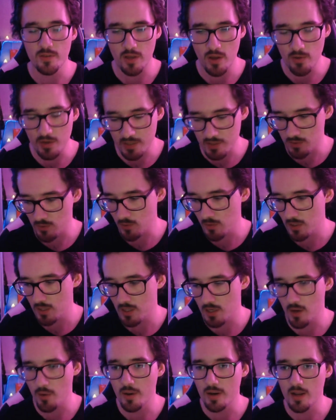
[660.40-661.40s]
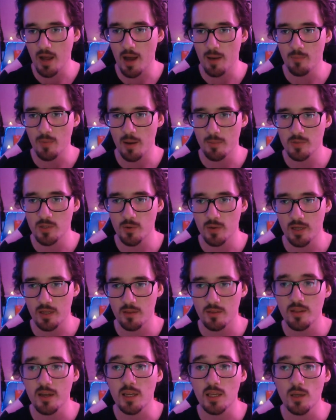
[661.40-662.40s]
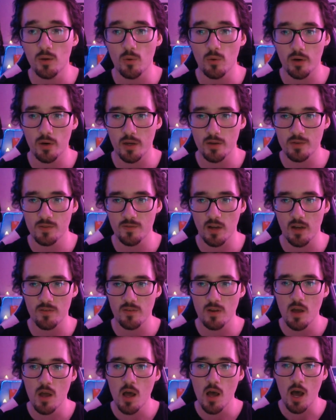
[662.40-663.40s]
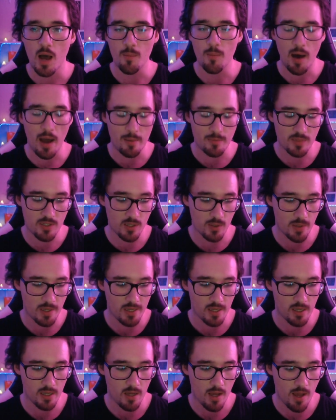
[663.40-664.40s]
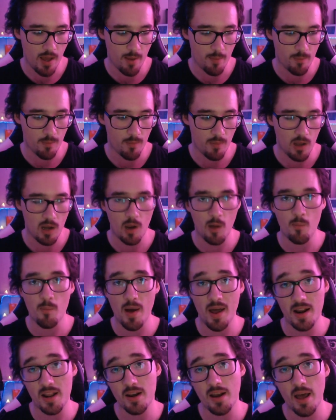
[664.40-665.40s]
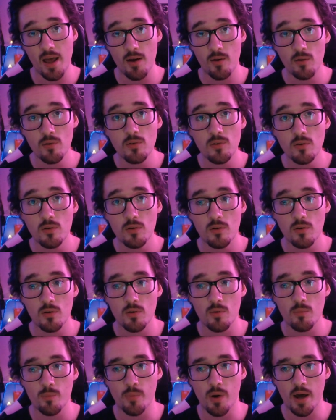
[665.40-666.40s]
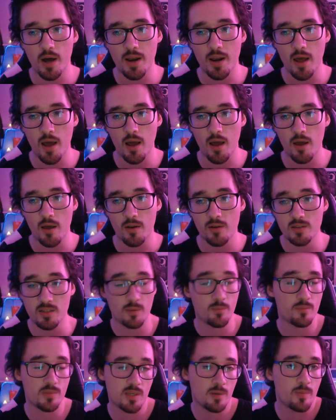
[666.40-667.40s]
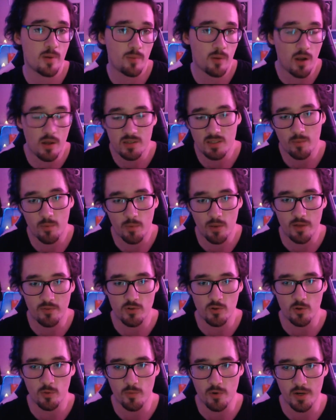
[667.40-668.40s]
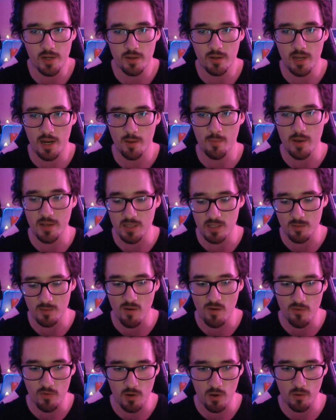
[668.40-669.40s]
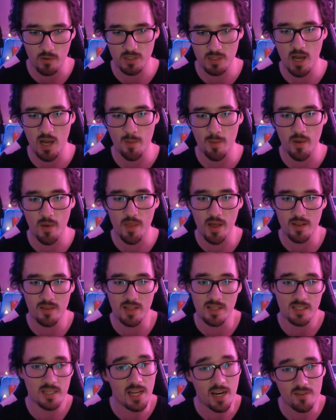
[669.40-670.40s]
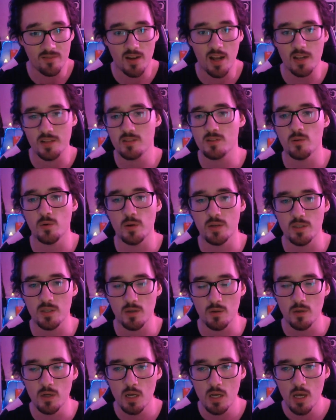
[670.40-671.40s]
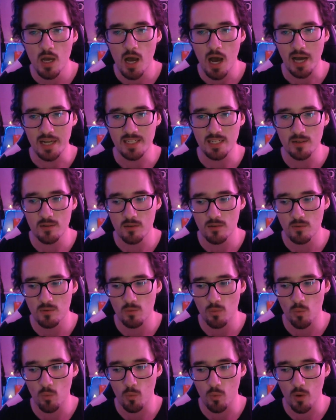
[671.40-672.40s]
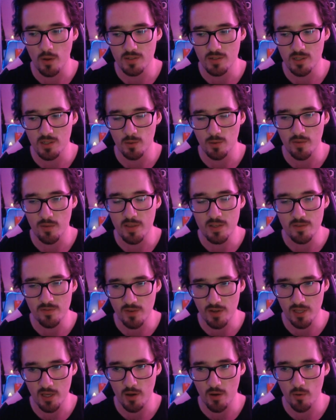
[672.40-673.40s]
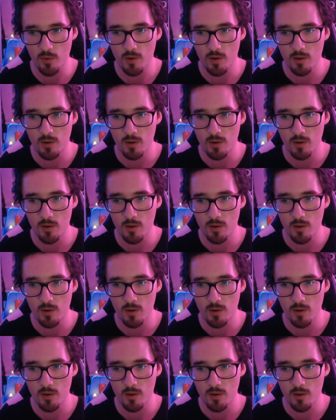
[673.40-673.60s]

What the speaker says: only story. I'm doing, thank you, or Ghost 5. I'm doing a lot better now, but some people aren't. Some people have trauma and it kind of messes them up for a long time, and that's a kind of valid story too. I didn't want to, in this video,